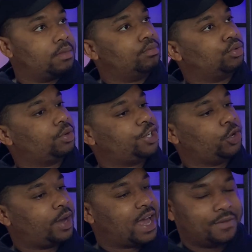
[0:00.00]
boy, do
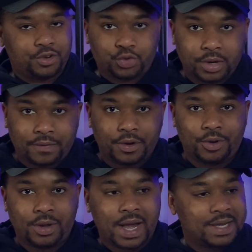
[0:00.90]
I have a treat for you
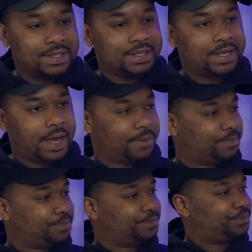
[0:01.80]
guys today.
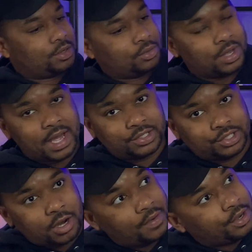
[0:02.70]
You guys should
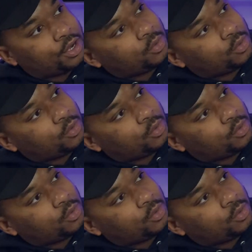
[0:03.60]
already know what